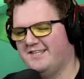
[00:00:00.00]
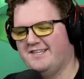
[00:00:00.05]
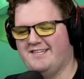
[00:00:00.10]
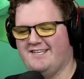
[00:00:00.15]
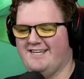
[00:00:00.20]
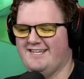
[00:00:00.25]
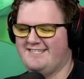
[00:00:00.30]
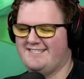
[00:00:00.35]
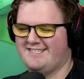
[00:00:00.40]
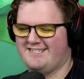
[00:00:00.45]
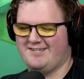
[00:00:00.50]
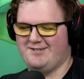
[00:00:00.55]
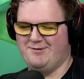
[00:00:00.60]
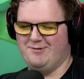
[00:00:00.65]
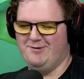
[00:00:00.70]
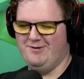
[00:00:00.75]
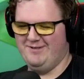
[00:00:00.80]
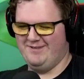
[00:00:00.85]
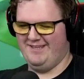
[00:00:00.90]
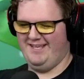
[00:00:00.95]
That's cool. Oh,
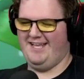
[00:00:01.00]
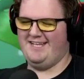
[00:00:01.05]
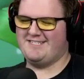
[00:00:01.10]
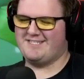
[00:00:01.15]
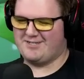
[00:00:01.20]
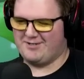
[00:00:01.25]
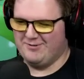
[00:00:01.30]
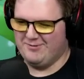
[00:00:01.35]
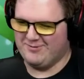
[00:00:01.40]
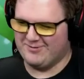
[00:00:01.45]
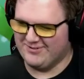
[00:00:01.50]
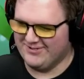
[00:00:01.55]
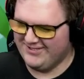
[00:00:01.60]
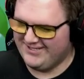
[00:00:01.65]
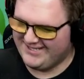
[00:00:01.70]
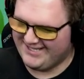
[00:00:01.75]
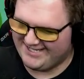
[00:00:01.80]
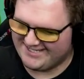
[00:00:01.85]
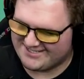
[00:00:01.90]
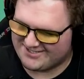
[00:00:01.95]
no. That's
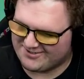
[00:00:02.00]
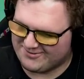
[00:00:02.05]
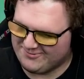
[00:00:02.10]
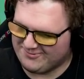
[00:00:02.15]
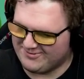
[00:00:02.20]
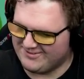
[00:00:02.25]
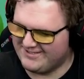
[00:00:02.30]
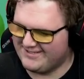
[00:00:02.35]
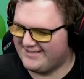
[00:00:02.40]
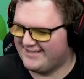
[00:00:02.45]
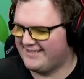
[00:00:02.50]
cool.